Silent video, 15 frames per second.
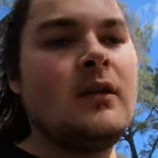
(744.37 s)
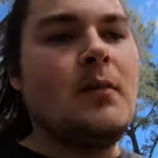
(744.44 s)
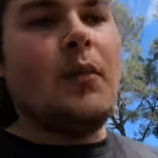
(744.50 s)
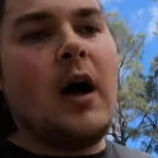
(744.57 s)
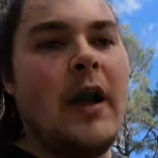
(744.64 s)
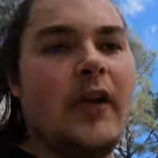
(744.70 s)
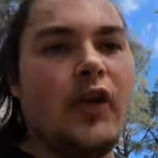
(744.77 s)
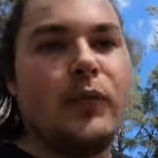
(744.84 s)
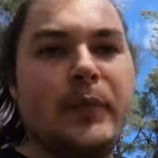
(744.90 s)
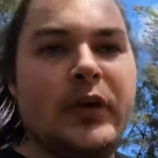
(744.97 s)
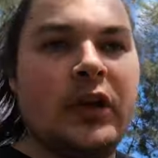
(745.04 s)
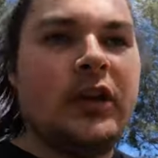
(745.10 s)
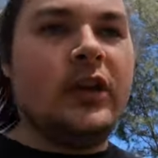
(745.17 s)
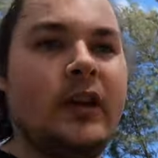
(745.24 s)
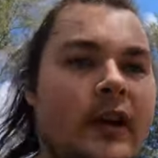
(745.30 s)
might not
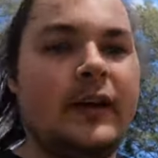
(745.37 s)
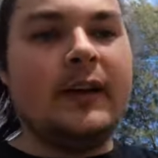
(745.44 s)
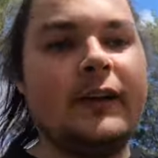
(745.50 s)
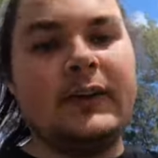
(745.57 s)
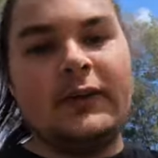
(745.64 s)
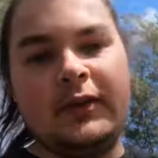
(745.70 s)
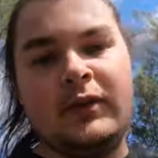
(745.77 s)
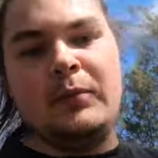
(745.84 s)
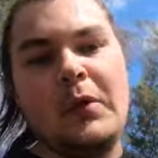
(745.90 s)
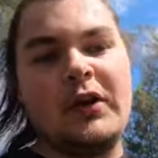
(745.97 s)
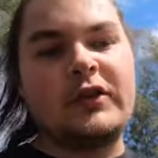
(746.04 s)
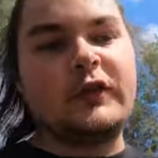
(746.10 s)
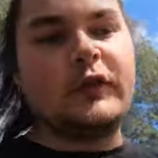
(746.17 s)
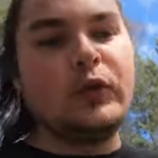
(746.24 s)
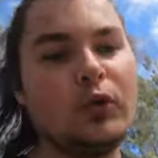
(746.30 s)
be as
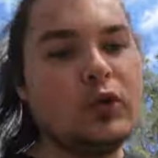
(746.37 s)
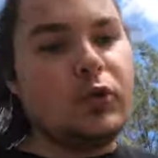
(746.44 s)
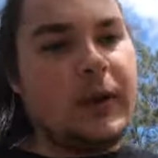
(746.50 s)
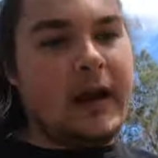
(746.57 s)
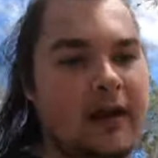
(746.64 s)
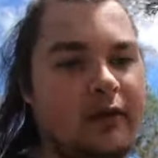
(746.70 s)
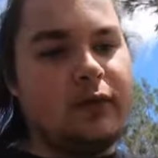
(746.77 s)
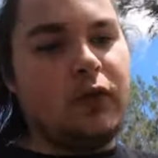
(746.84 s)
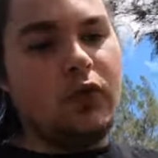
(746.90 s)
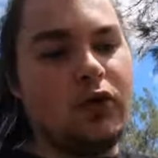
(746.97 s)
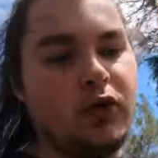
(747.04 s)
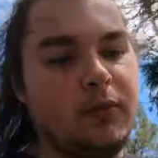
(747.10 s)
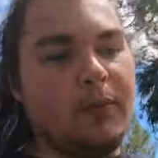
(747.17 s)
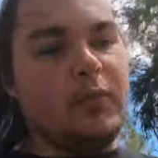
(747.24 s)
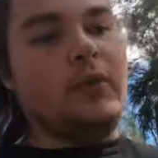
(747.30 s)
much food around
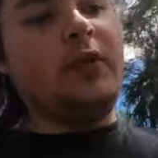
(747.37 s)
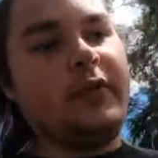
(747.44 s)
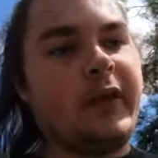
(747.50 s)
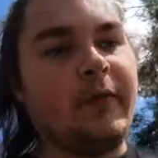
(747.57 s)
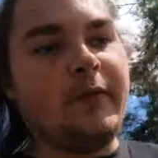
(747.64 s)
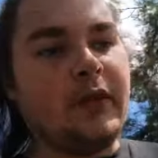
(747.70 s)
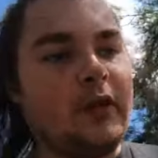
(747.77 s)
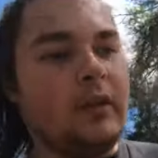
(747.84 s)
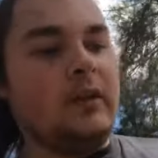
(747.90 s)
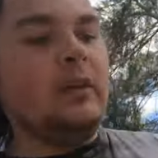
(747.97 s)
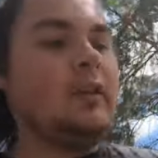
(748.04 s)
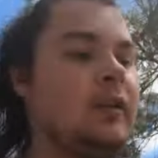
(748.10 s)
for them or something.